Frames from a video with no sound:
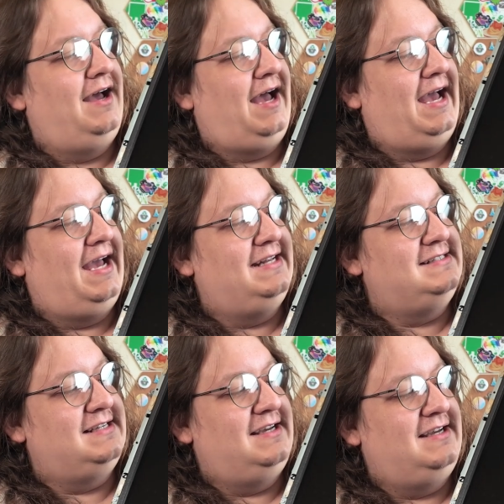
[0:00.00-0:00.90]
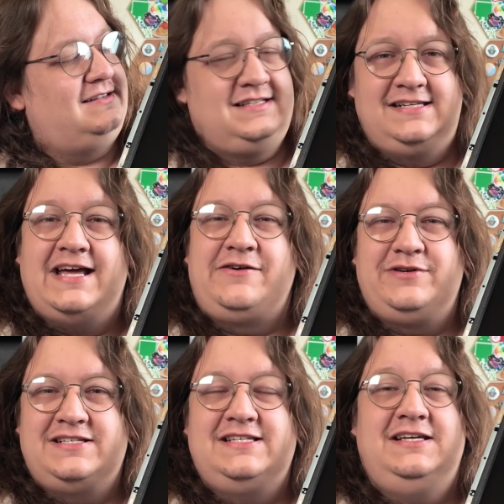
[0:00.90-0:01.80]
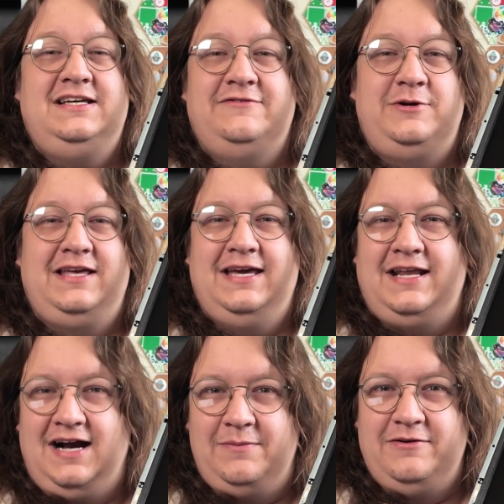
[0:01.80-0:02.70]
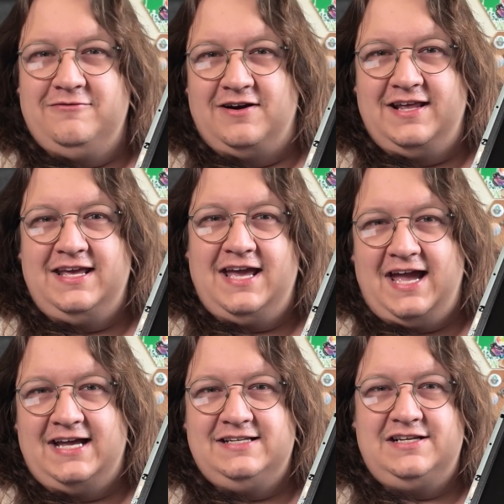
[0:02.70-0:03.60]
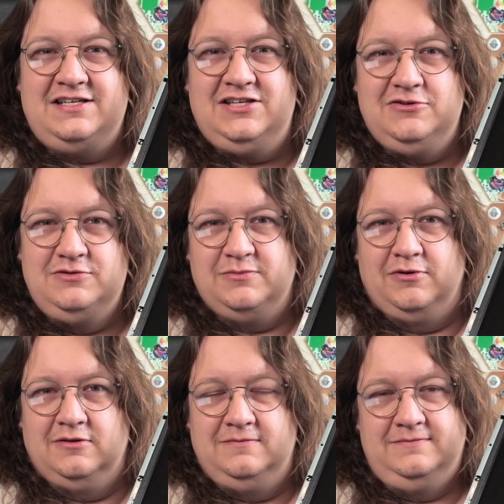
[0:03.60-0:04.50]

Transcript: And uh, today I want to see if we can get it up and running and usable.